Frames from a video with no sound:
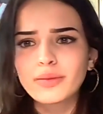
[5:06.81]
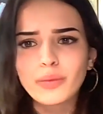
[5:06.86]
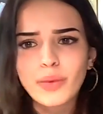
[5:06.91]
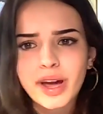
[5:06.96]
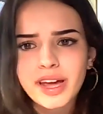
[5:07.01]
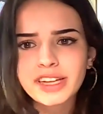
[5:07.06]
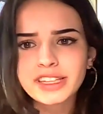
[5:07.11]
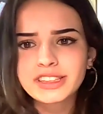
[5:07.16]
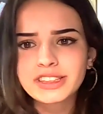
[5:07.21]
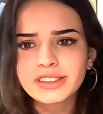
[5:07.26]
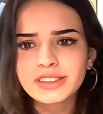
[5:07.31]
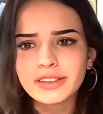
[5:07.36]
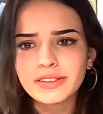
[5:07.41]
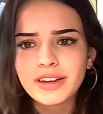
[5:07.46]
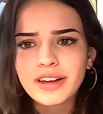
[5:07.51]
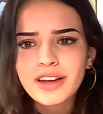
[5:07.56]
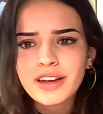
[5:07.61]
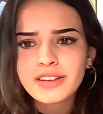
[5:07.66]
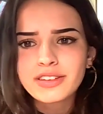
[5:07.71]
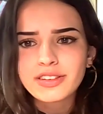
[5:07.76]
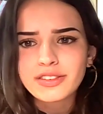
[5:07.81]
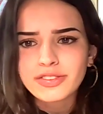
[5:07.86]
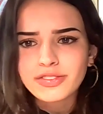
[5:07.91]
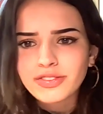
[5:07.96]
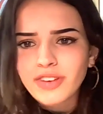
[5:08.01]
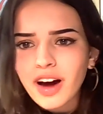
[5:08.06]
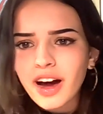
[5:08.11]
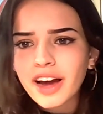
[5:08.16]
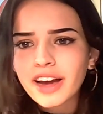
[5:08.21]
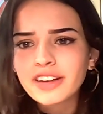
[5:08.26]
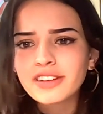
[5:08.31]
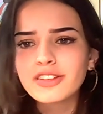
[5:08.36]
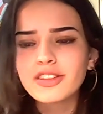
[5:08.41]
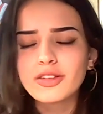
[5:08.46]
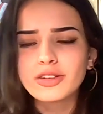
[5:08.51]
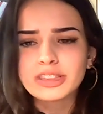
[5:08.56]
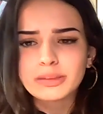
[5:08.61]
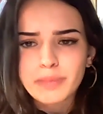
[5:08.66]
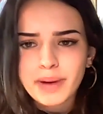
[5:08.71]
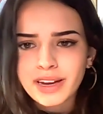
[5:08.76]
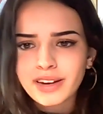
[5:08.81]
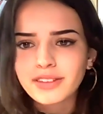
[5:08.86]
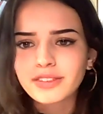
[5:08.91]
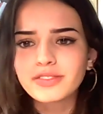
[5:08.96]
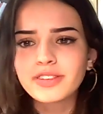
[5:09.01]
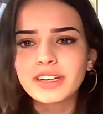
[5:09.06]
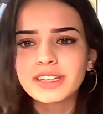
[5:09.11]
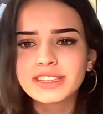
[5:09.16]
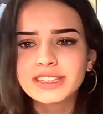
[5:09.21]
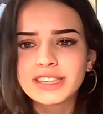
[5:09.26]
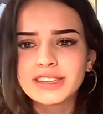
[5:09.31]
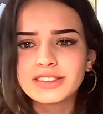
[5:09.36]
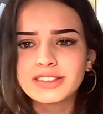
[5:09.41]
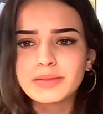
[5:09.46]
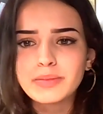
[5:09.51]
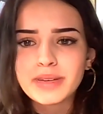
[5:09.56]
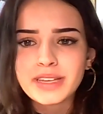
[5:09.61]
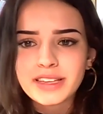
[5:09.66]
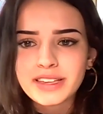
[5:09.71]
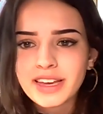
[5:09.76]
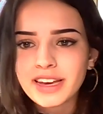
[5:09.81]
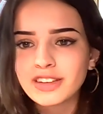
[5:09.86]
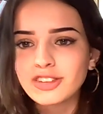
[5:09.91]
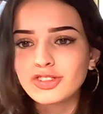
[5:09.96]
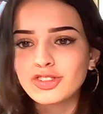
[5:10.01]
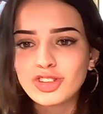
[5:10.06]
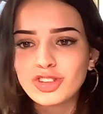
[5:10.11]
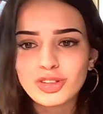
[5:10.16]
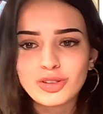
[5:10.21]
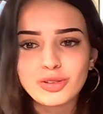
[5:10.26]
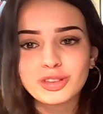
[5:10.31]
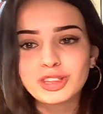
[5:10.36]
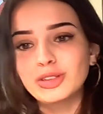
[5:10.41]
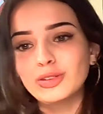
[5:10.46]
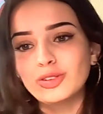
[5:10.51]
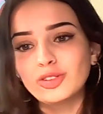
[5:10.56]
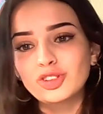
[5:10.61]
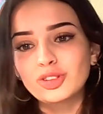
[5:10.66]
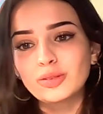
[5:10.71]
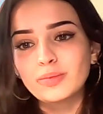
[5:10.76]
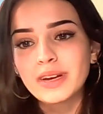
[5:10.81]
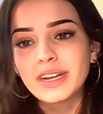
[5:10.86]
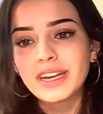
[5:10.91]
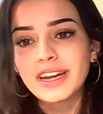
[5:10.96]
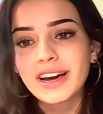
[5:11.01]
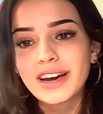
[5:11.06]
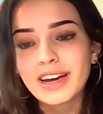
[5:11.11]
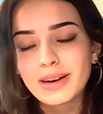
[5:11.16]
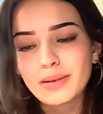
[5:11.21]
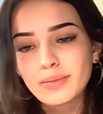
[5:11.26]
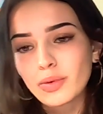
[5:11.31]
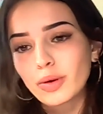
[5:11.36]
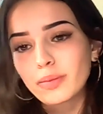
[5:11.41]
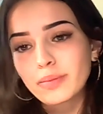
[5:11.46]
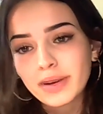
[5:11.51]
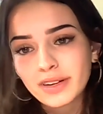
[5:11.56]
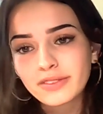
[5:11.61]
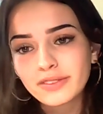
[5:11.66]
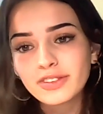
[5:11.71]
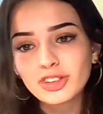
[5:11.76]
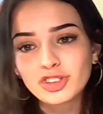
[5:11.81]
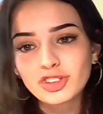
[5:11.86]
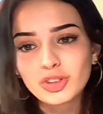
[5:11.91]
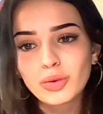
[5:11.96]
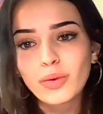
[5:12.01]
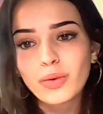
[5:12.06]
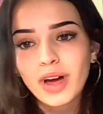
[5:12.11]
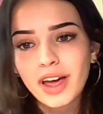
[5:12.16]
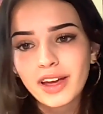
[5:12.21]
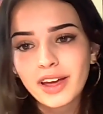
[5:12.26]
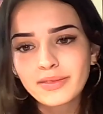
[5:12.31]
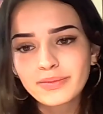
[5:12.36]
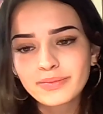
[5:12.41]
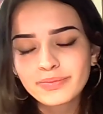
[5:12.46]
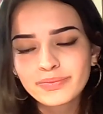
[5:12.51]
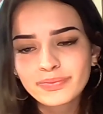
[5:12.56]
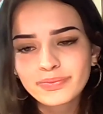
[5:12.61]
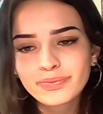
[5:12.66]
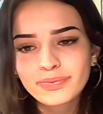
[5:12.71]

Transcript: again ways to, to find those benefits and to begin to use social media in a more beneficial way.